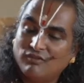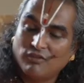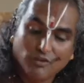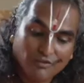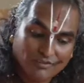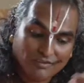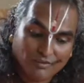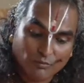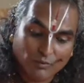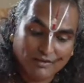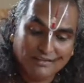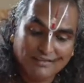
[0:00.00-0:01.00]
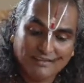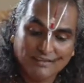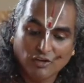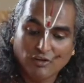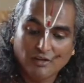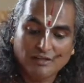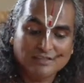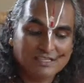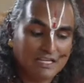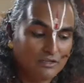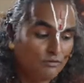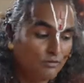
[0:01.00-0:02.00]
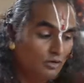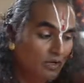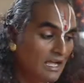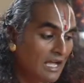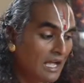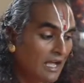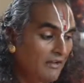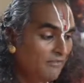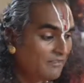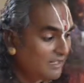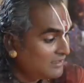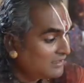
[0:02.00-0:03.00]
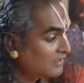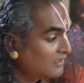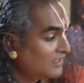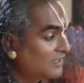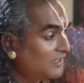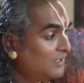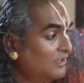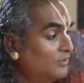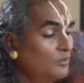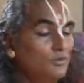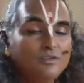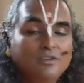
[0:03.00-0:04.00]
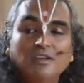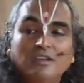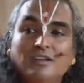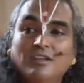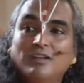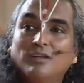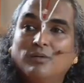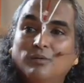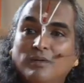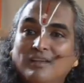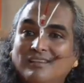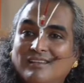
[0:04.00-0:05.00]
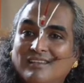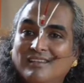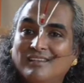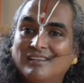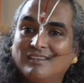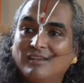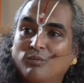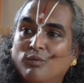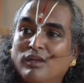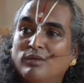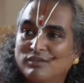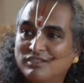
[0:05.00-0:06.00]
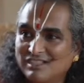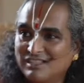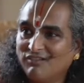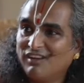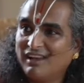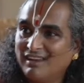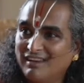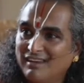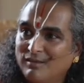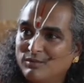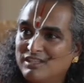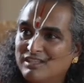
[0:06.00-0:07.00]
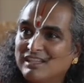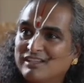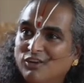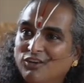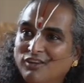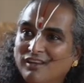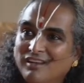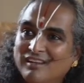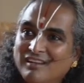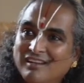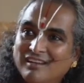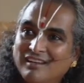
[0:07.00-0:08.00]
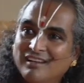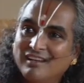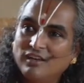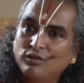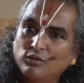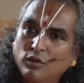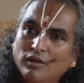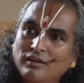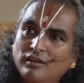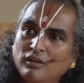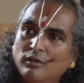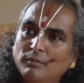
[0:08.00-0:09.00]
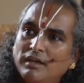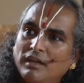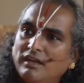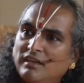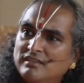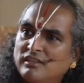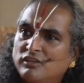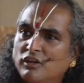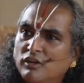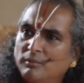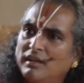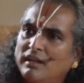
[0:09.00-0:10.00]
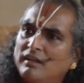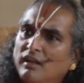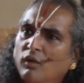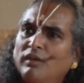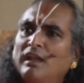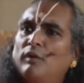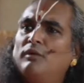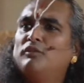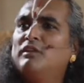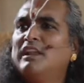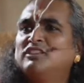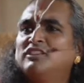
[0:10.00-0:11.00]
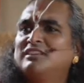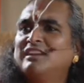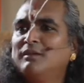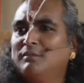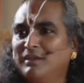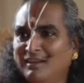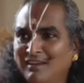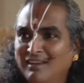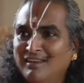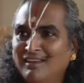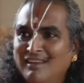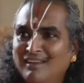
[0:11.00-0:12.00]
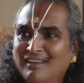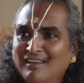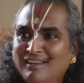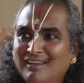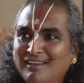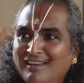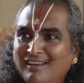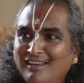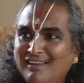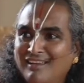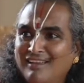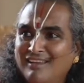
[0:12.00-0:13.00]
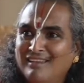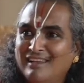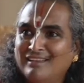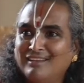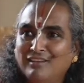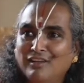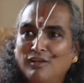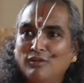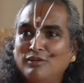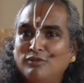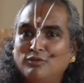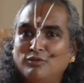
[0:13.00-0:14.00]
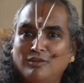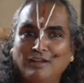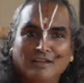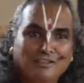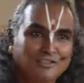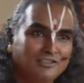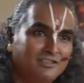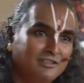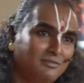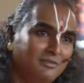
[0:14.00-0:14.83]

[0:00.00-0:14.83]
First, what is eternal inside of you, have that union with someone which is divine, which is eternal. You are eternal being, he's eternal being. Only our relation can be. No, that is our only true relationship.